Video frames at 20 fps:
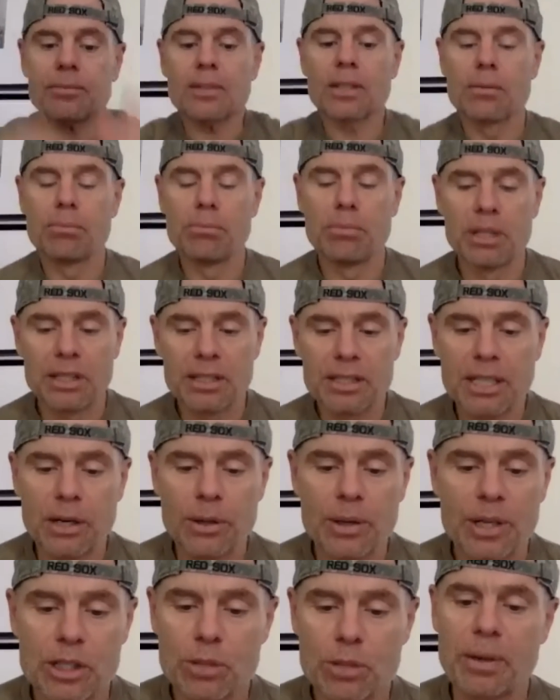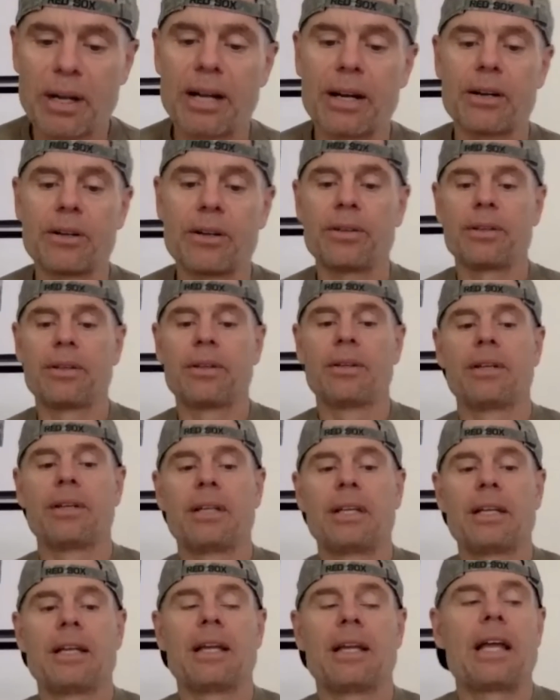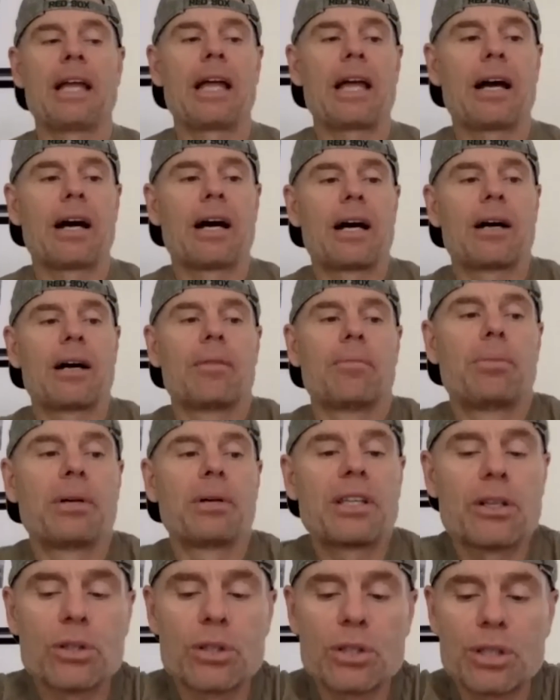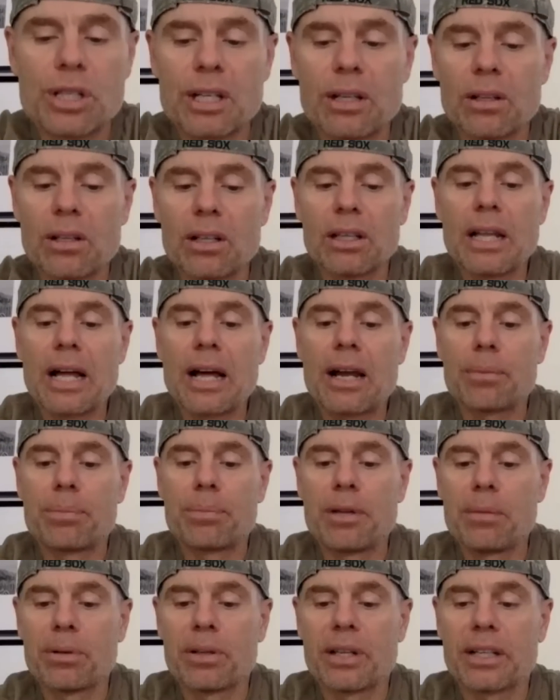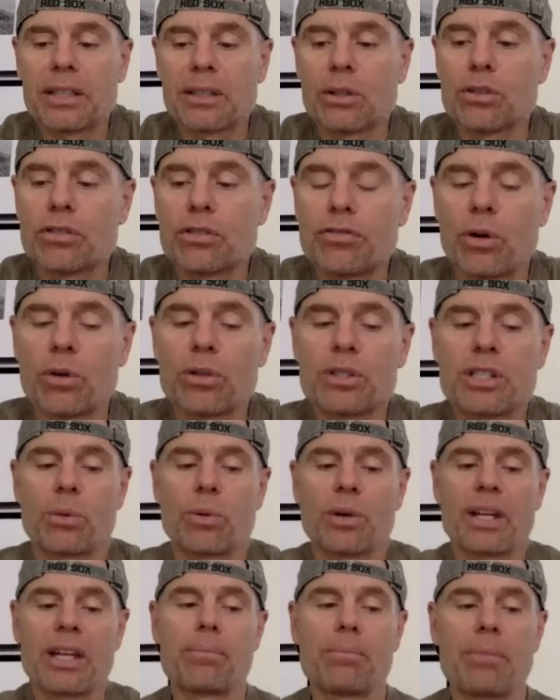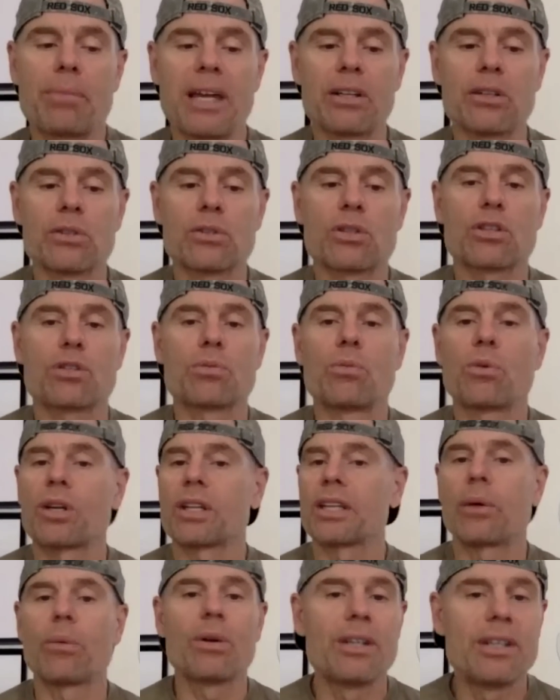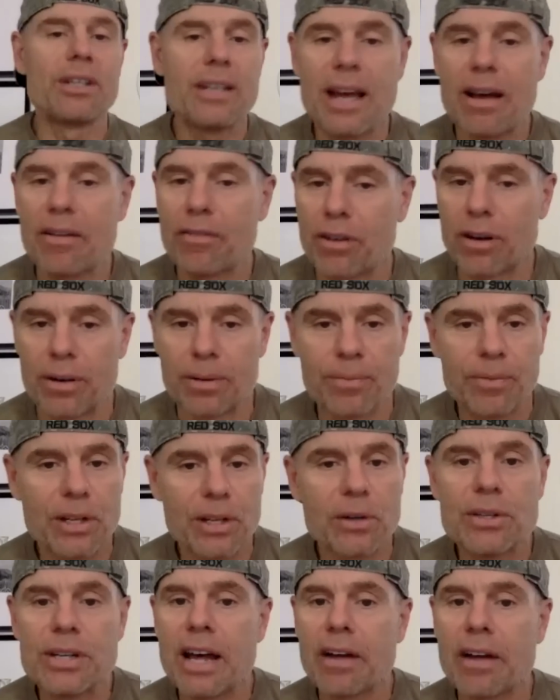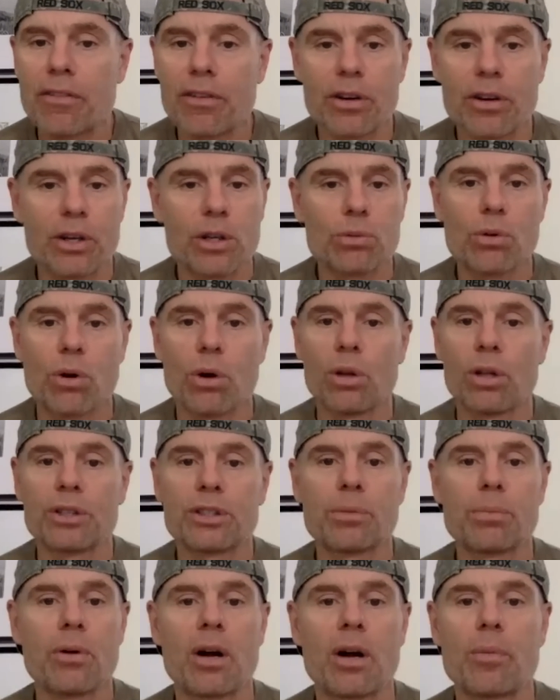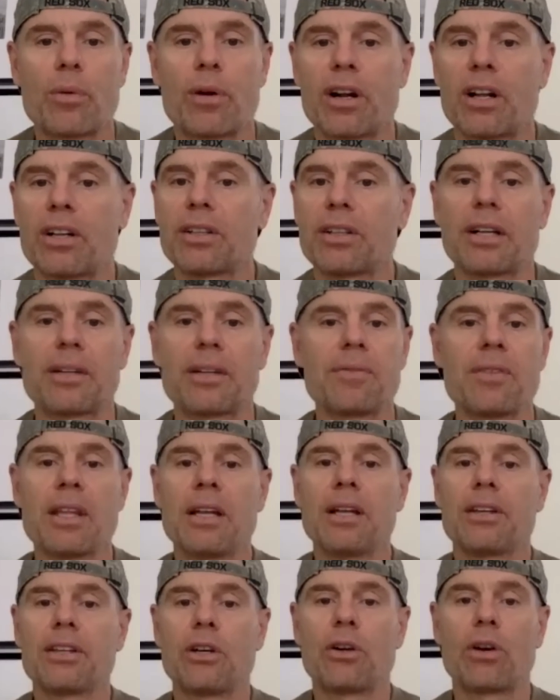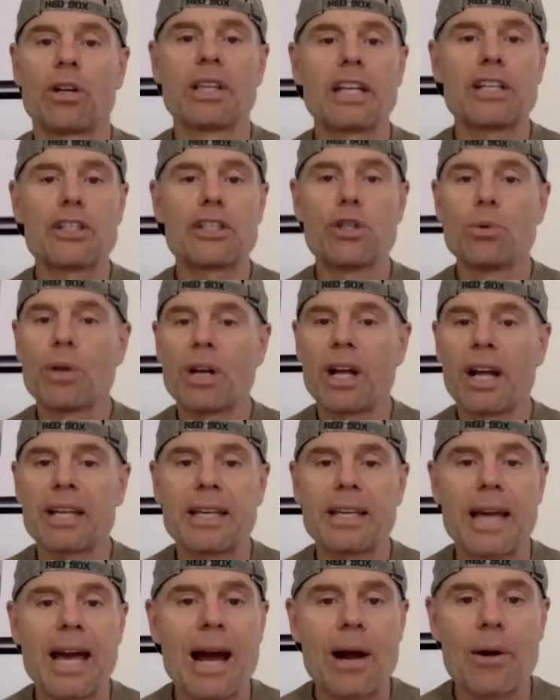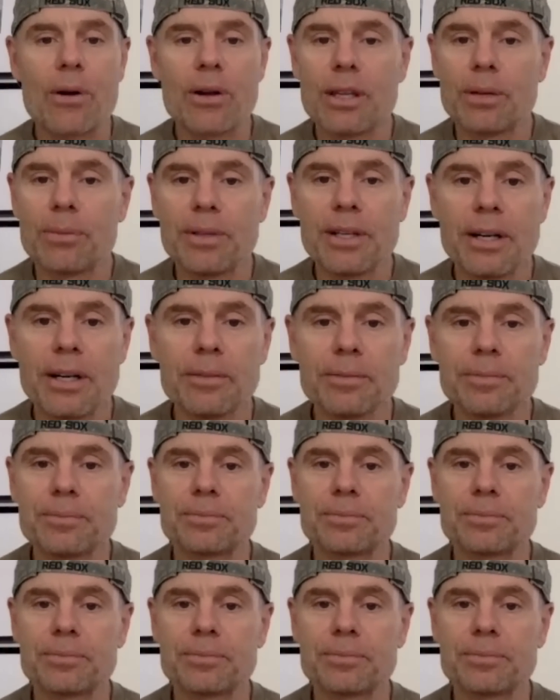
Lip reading: military inspired. But there's still a lot of people like those folks that were getting bagels this morning that would never, they're never going to roll under barbed wire. You know, unless you and I carry them there,